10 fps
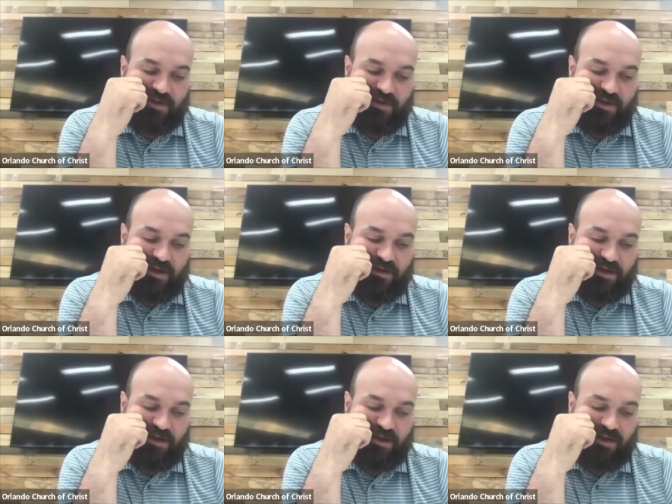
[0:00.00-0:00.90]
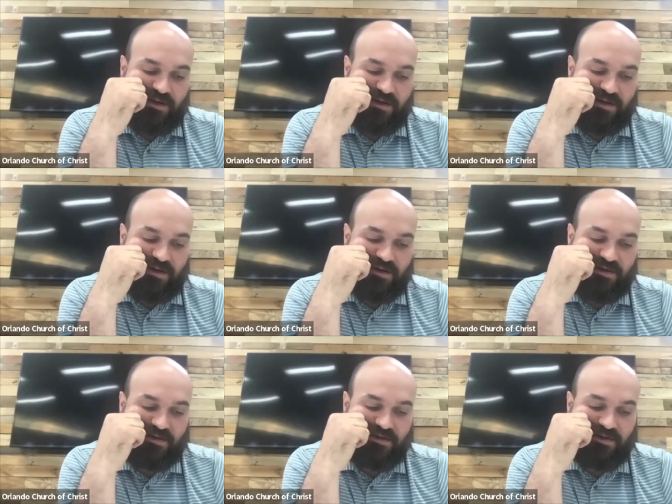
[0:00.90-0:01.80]
and and uh,
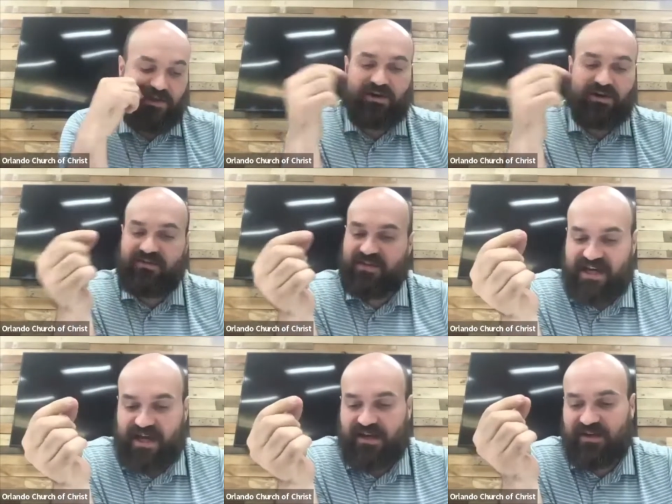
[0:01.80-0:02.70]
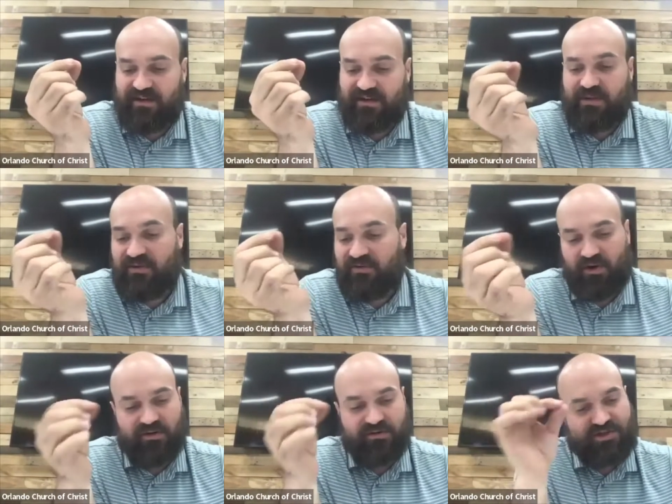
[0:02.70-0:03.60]
you know, even the tagline, maybe you've
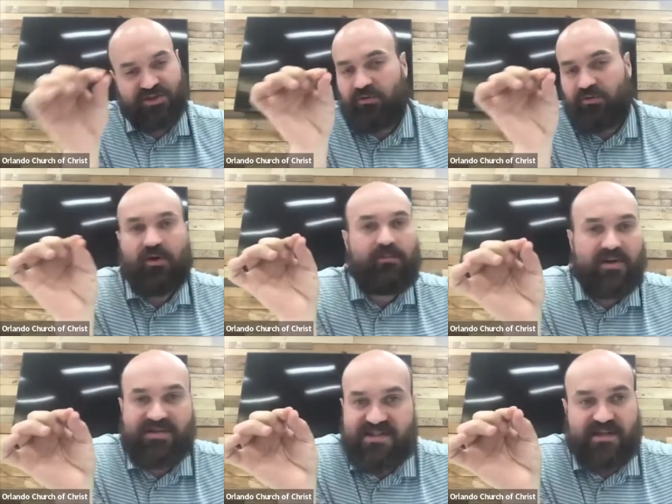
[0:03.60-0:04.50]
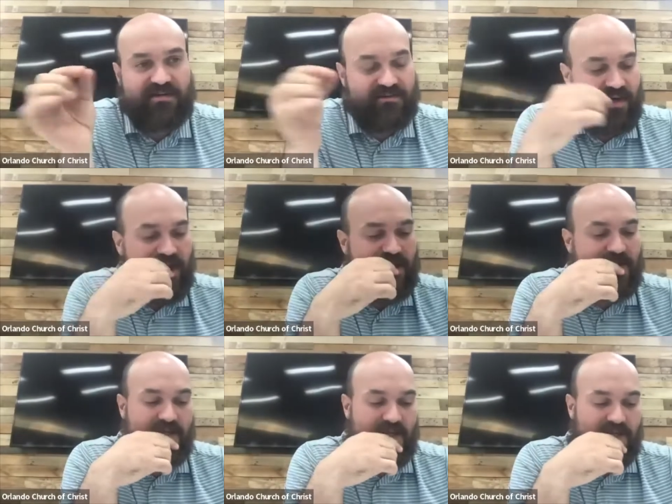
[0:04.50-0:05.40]
heard, "Show no mercy," right?
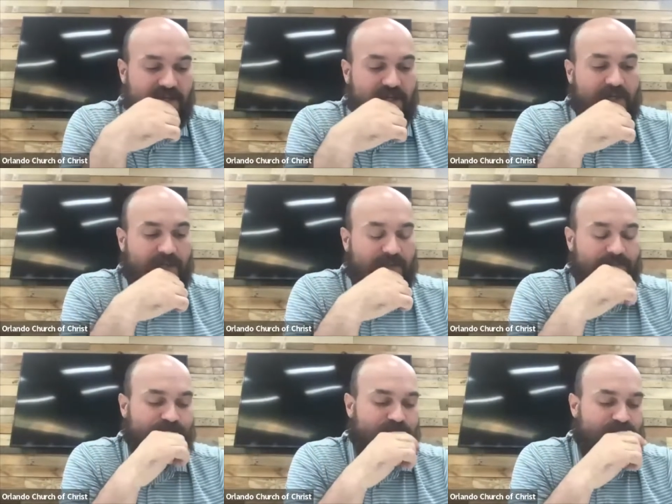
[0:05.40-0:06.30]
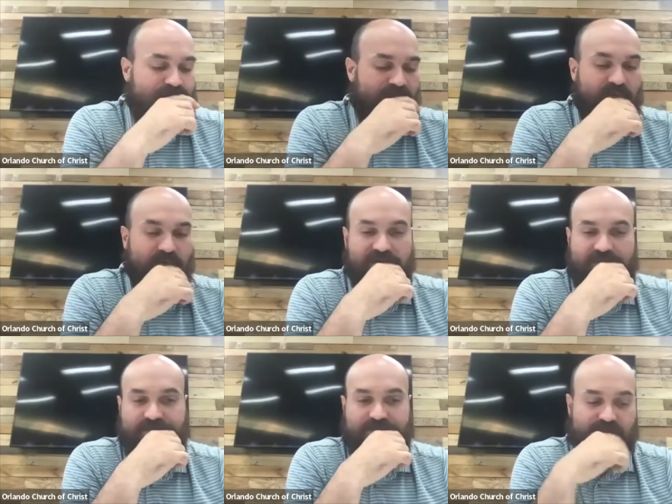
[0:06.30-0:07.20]
Um,
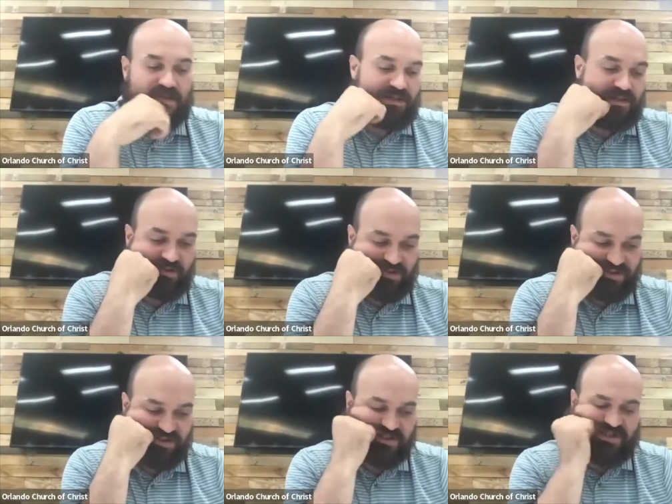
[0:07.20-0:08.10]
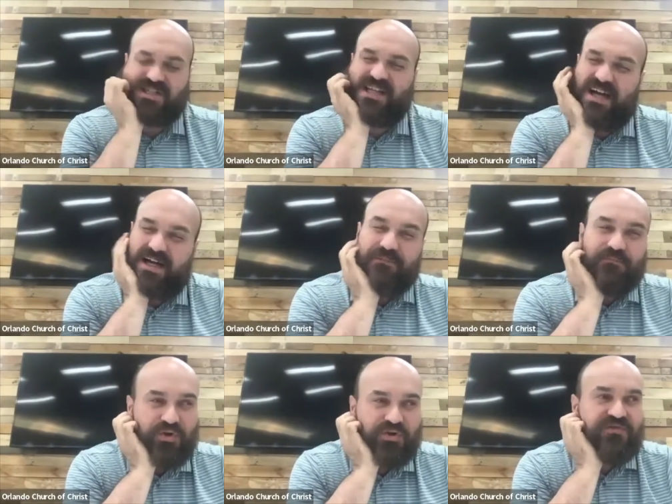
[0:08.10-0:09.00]
or you know, just just the kind of
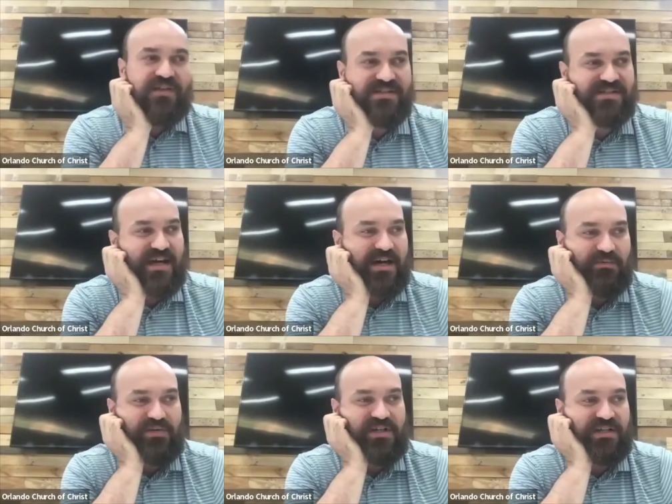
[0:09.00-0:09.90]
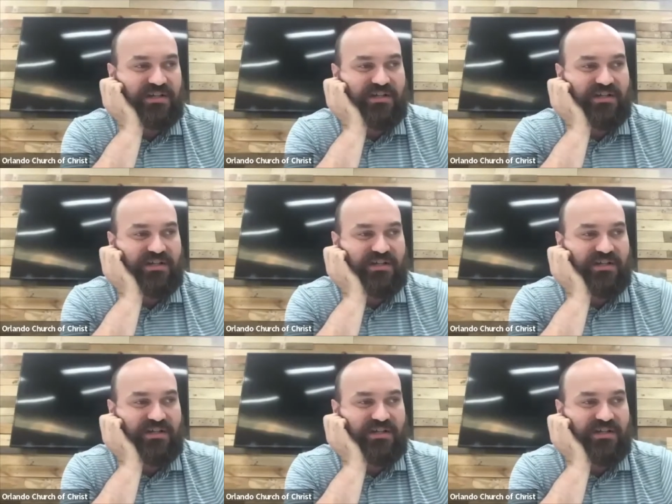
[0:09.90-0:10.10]
movies that we